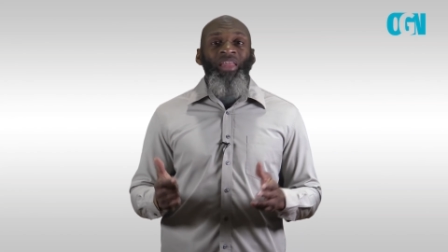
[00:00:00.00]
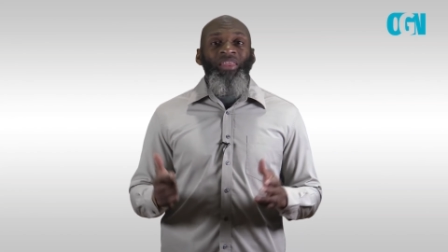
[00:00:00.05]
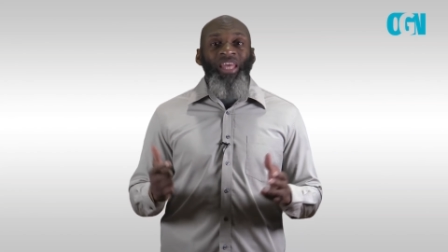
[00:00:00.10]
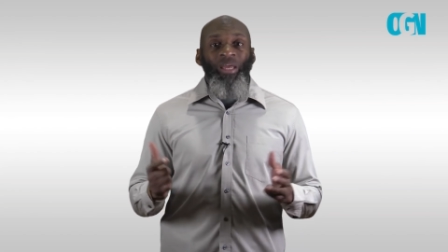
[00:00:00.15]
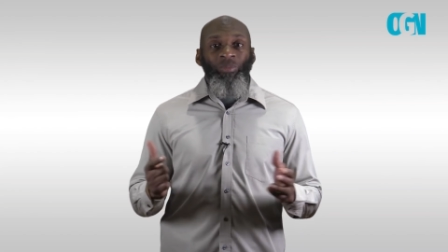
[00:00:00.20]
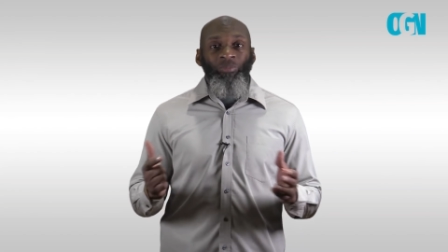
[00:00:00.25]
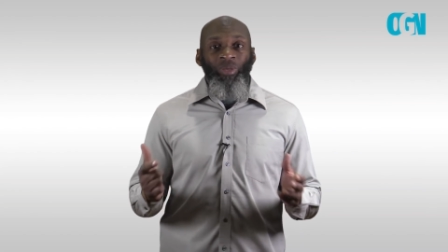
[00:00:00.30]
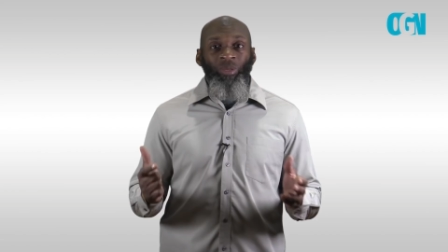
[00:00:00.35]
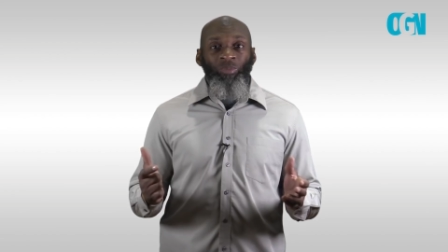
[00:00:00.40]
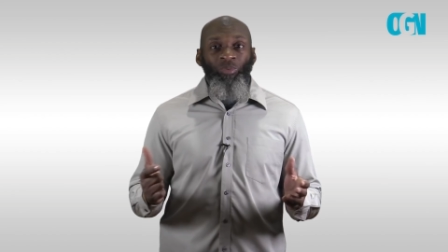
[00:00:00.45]

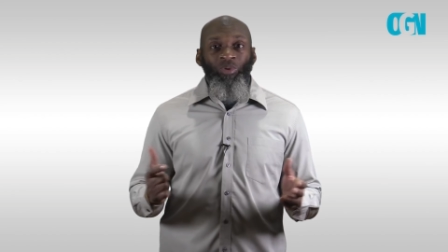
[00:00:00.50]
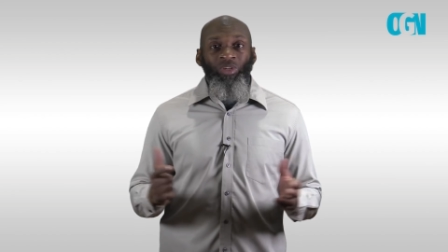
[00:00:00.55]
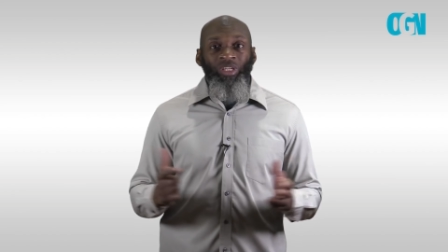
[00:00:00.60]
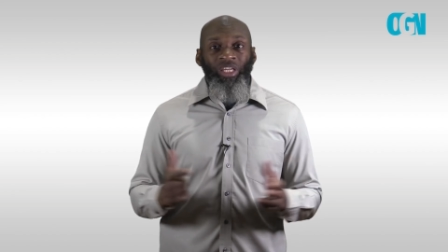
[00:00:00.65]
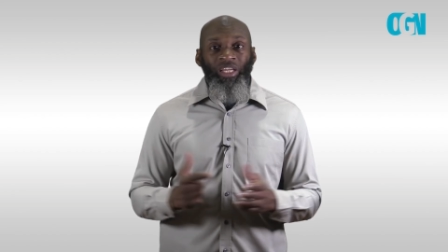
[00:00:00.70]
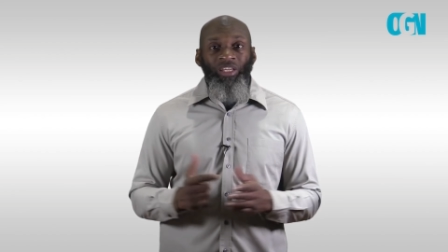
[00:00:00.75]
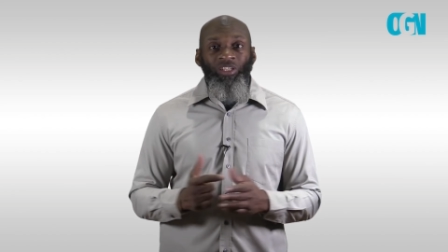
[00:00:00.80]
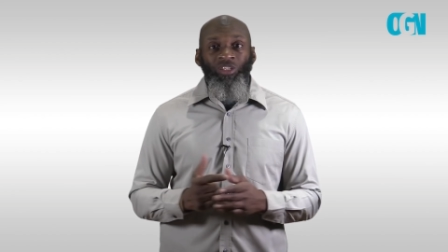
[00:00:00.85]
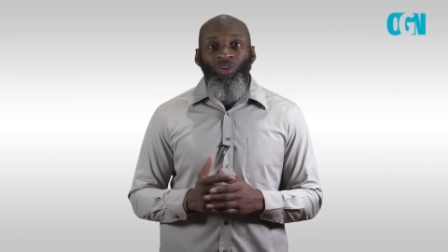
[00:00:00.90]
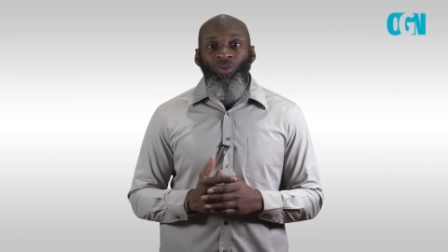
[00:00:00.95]
that people
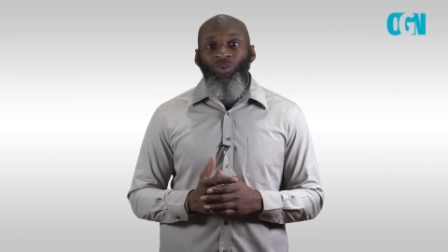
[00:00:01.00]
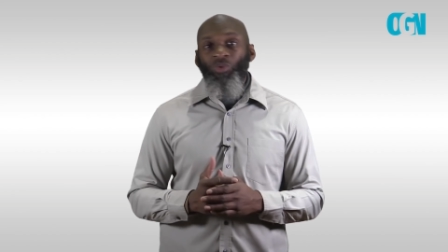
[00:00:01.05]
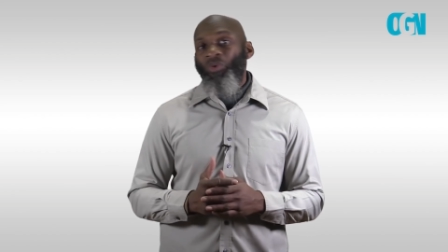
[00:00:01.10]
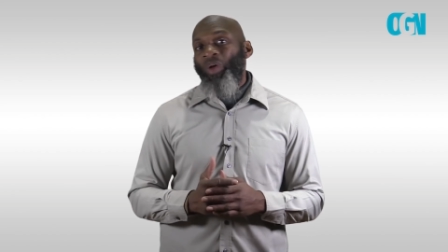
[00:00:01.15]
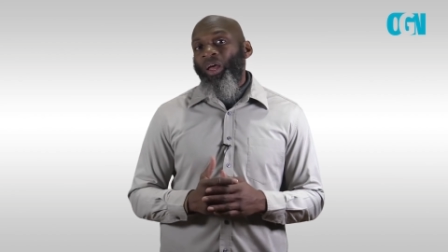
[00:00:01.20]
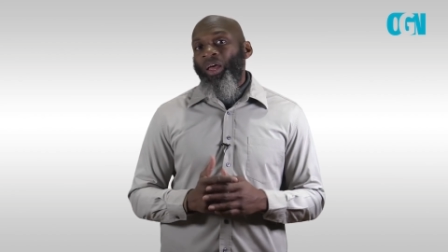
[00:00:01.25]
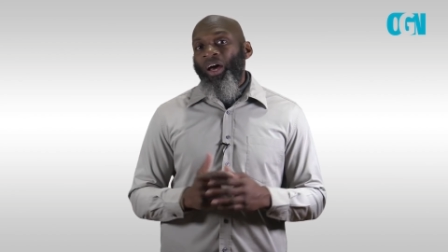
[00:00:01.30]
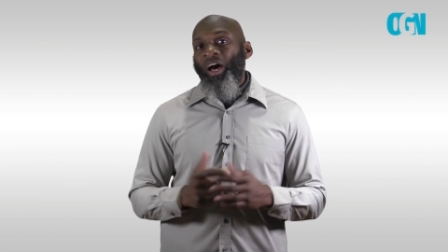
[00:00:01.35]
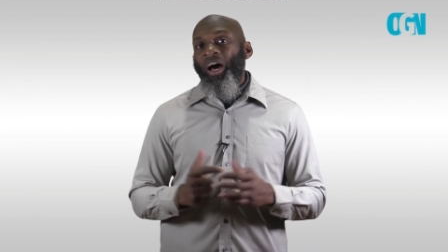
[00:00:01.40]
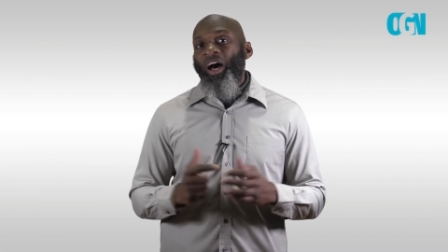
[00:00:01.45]
need
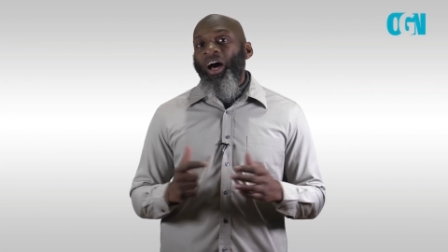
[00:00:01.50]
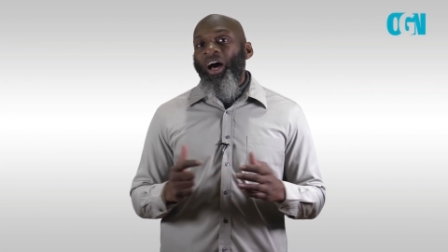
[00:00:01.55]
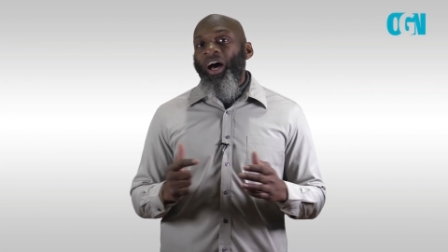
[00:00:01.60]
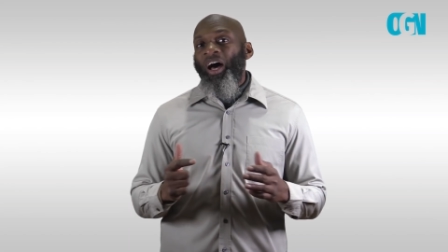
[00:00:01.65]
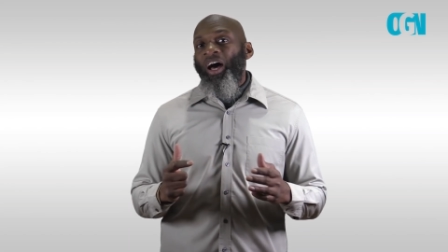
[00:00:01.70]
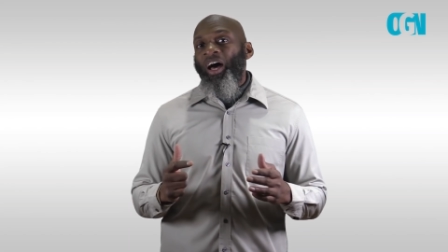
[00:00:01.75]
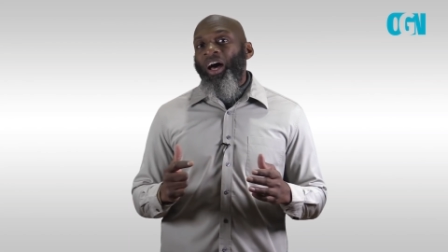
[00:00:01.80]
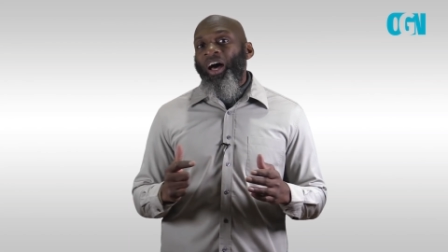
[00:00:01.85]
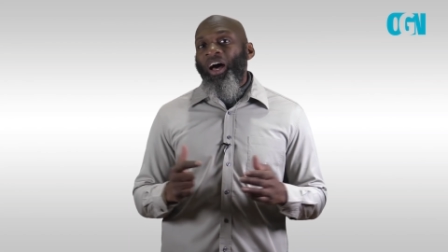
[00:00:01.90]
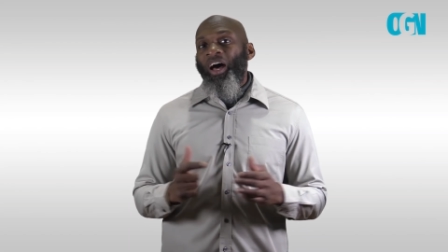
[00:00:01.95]
to uh,
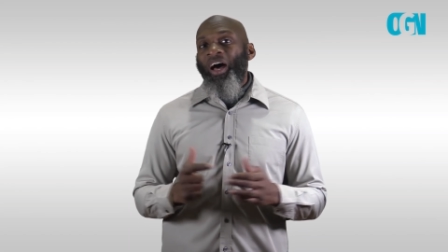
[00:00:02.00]
uh,